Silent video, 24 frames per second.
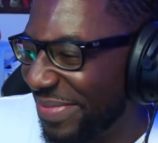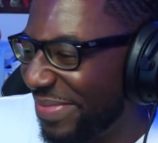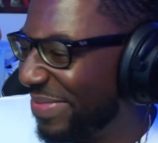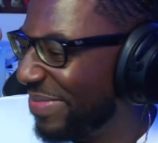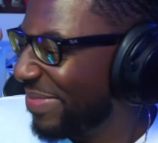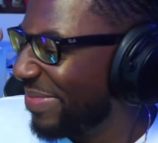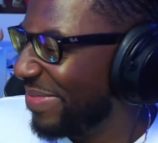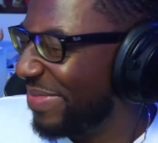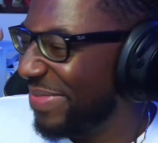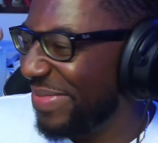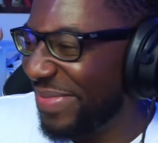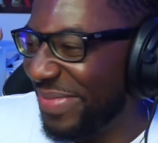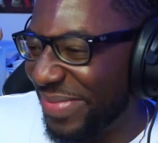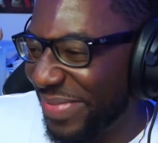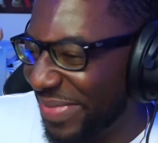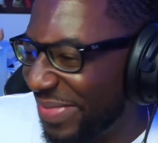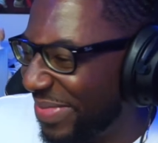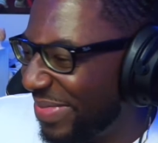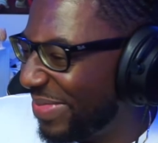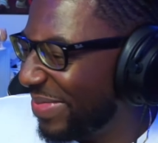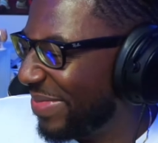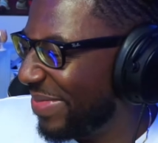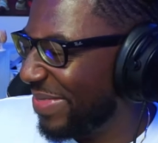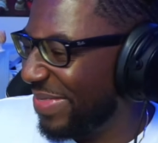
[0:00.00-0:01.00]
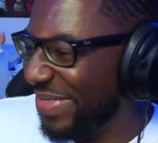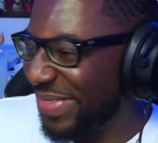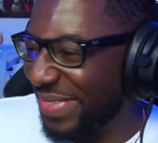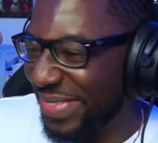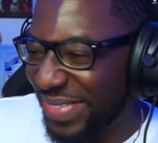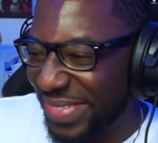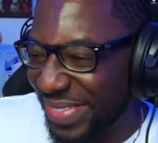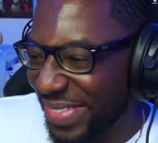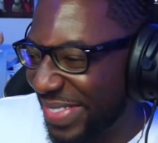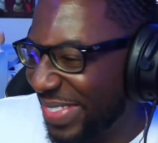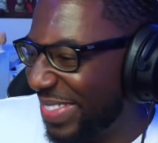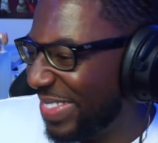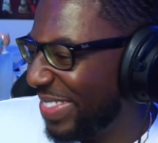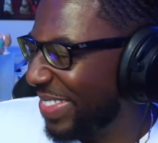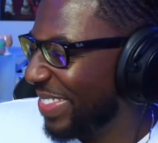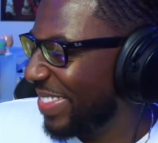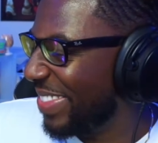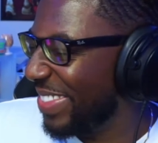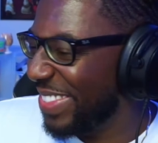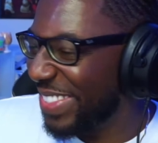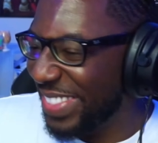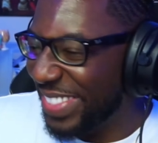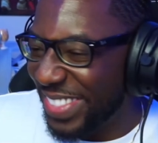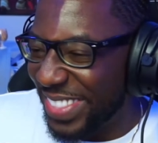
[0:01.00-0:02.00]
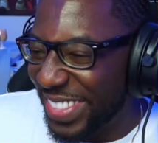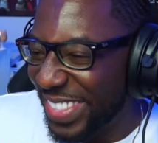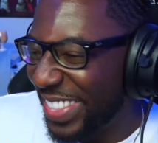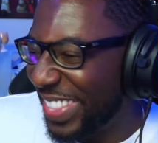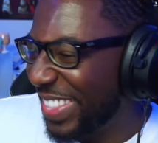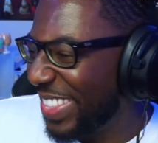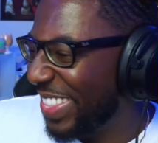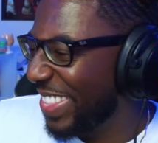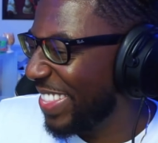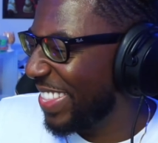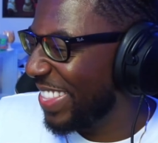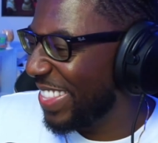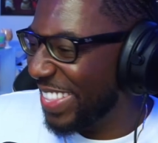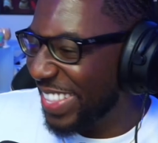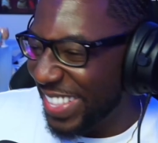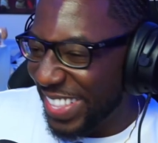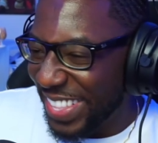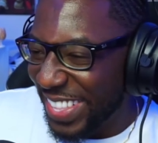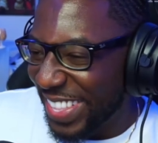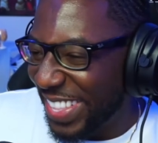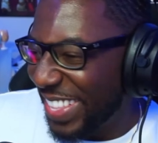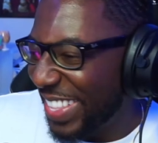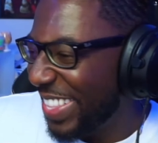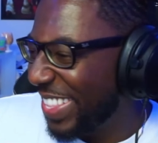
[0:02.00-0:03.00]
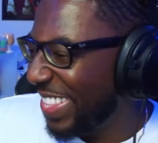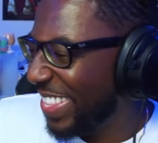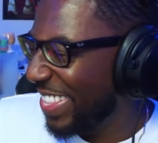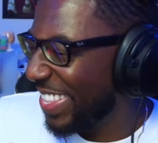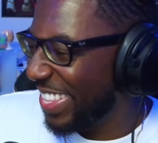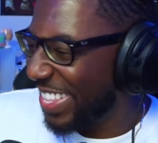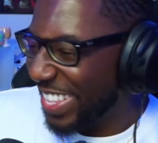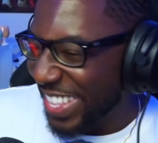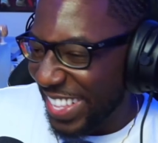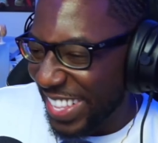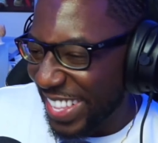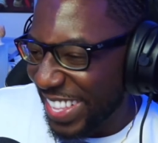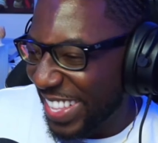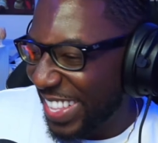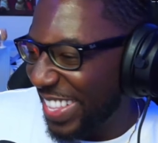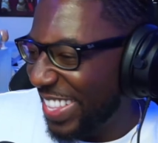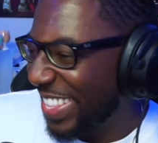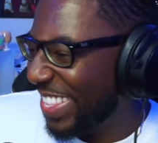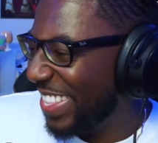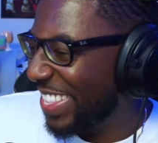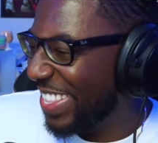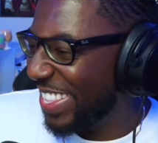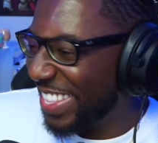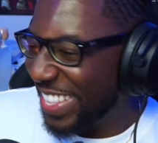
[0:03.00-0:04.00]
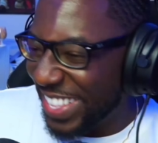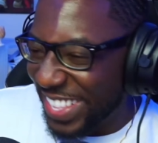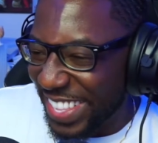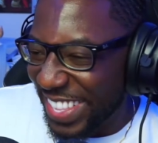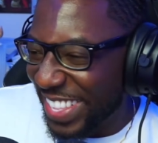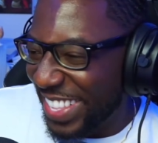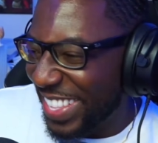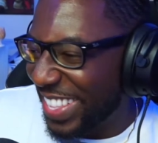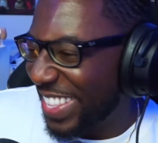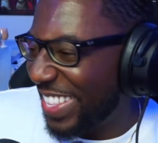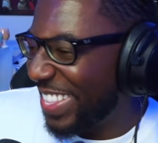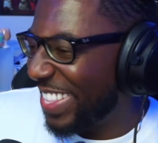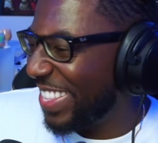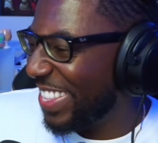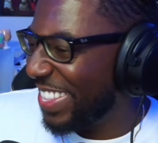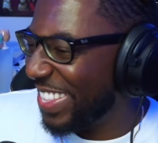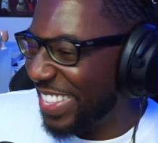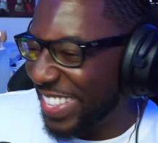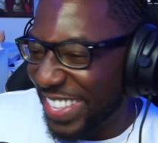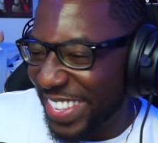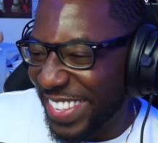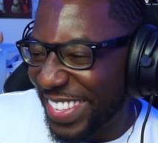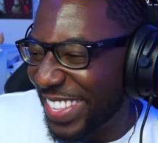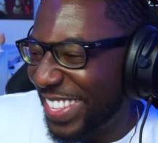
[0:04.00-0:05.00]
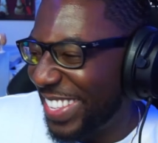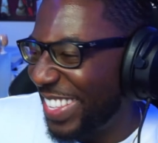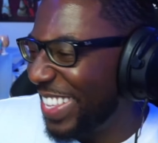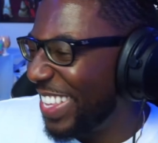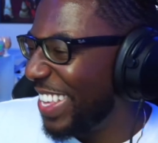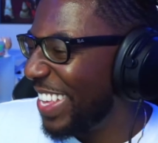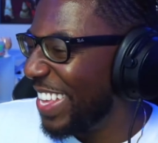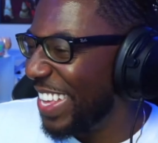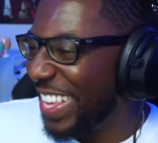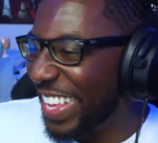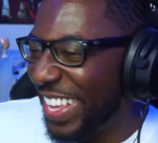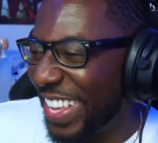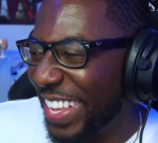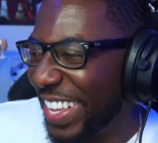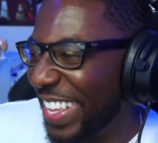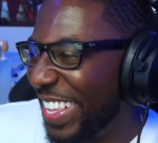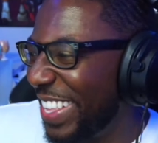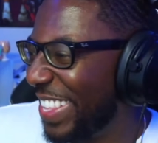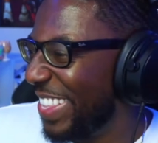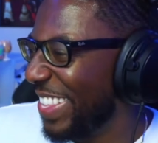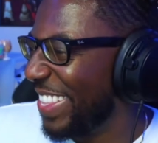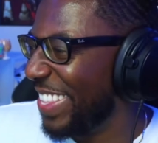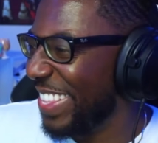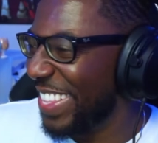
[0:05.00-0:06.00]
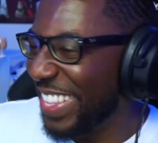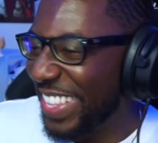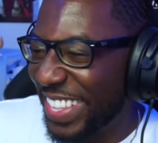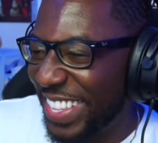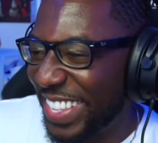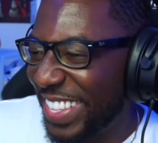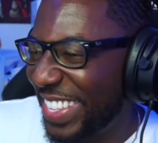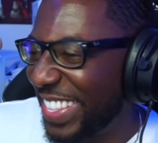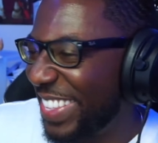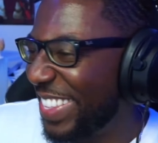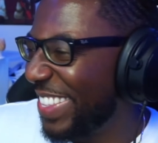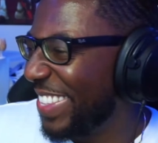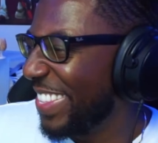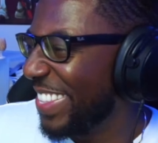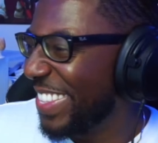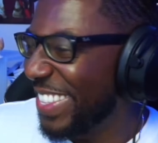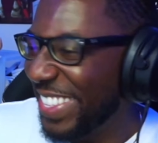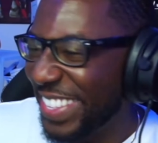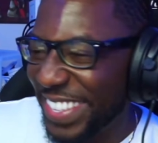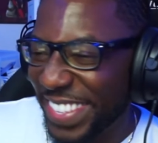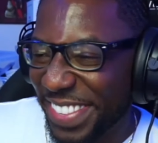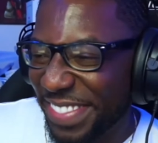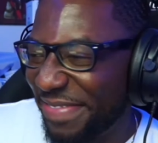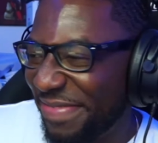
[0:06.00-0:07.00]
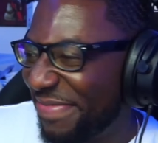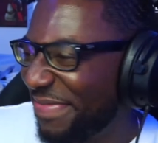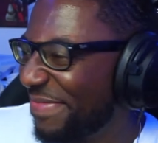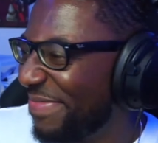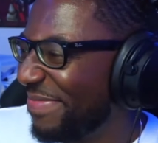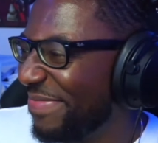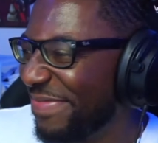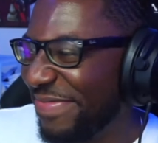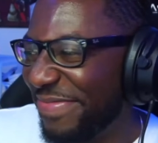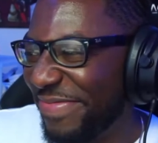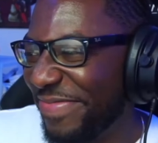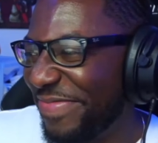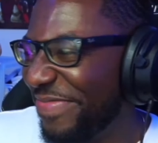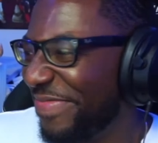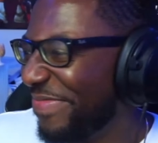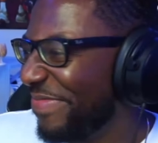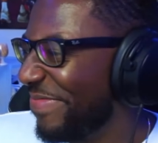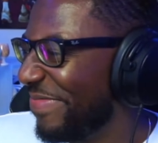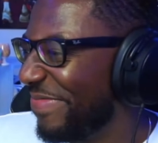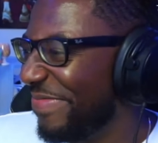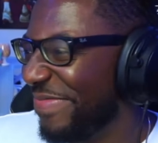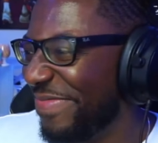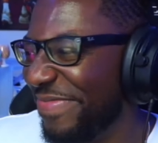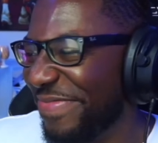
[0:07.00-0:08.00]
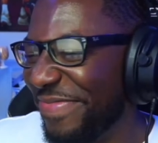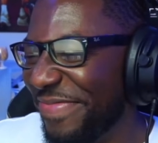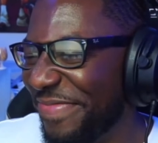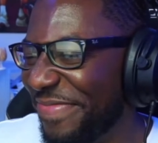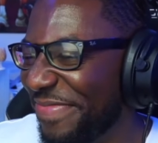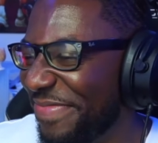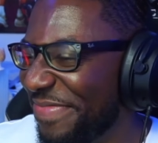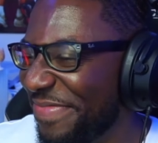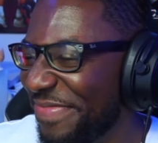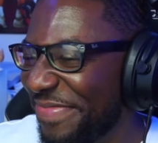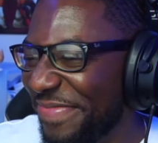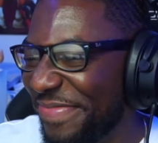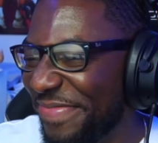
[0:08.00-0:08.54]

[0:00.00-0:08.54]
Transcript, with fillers: And you know that I'm pursuing this art for the family members that I hold deep in my heart. I be thinking about my parents, thinking about my sister, thinking